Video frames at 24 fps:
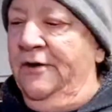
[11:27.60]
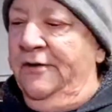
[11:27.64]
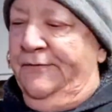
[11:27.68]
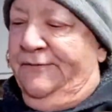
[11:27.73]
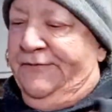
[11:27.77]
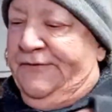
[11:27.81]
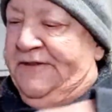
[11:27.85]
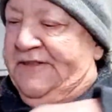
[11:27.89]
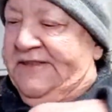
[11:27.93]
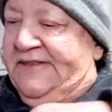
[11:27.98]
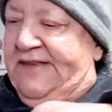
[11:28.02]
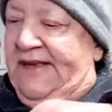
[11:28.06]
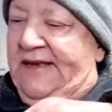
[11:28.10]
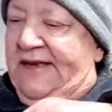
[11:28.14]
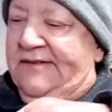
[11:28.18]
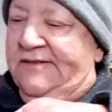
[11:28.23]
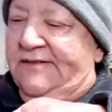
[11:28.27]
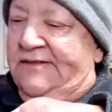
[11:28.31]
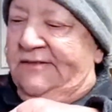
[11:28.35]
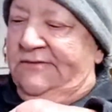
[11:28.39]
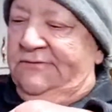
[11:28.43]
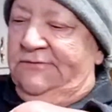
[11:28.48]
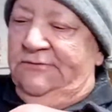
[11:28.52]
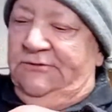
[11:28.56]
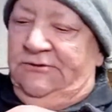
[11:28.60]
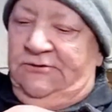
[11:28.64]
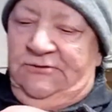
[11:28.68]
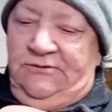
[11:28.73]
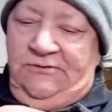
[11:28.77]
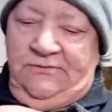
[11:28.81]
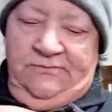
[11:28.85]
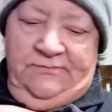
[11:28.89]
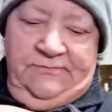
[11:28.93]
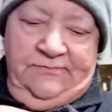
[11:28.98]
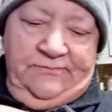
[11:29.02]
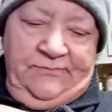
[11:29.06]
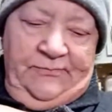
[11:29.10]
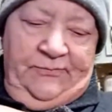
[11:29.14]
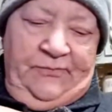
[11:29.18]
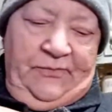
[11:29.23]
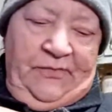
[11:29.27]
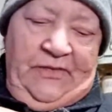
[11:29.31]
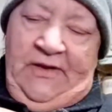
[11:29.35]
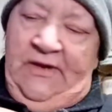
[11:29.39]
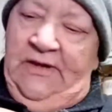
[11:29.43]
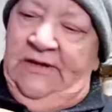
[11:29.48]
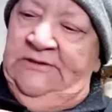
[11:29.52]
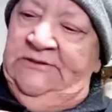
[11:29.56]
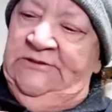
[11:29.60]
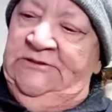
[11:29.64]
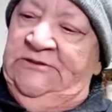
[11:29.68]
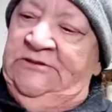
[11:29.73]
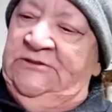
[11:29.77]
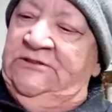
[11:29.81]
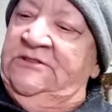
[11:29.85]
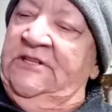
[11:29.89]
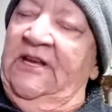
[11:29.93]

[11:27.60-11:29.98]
know if it says. I,